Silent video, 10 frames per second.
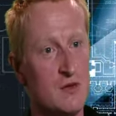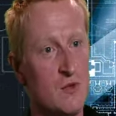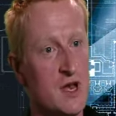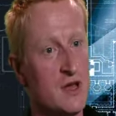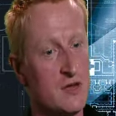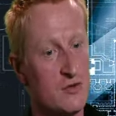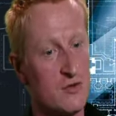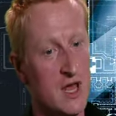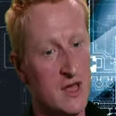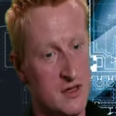where
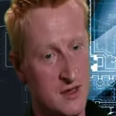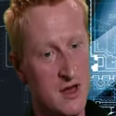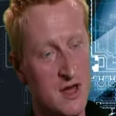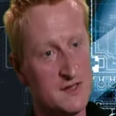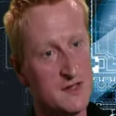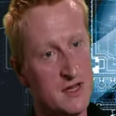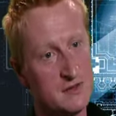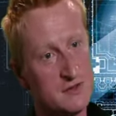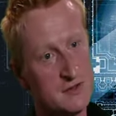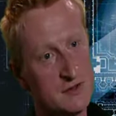Nightcrawler hides
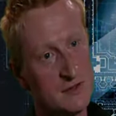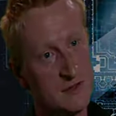out.